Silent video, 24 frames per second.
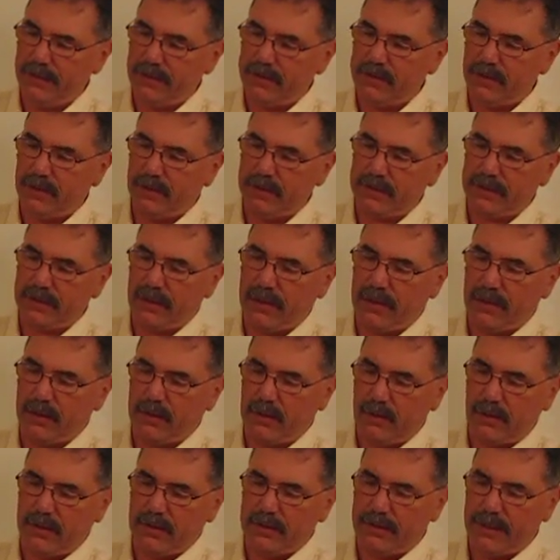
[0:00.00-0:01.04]
so it's got a
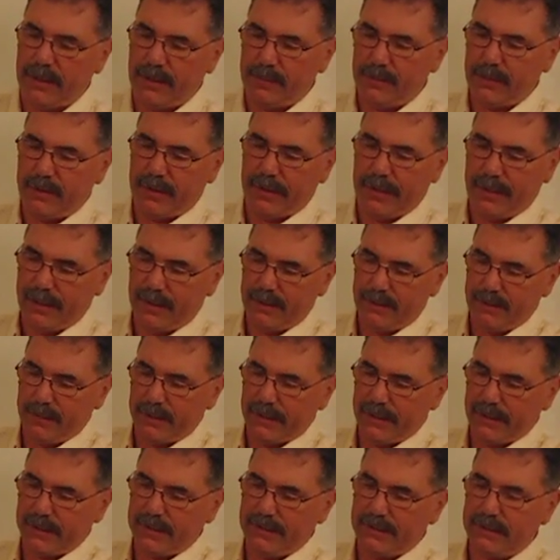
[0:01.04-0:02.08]
long tapered head,
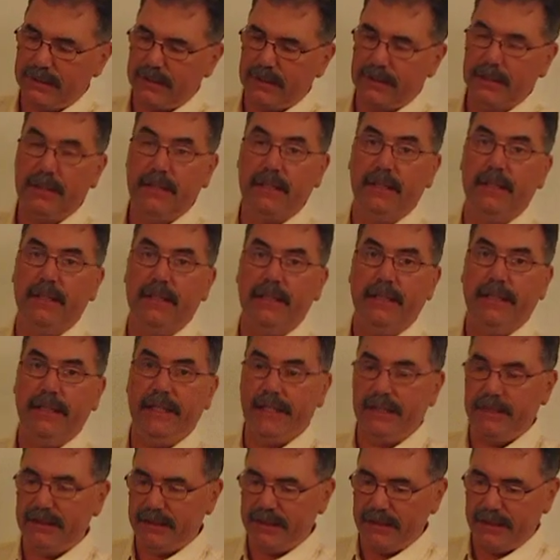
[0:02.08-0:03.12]
but it's
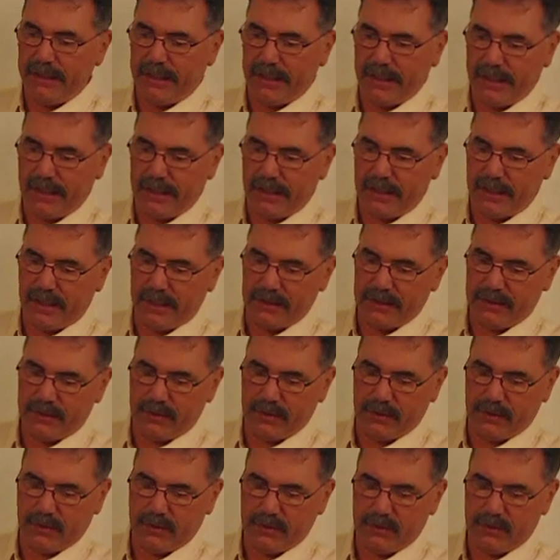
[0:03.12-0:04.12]
easy to hang on to.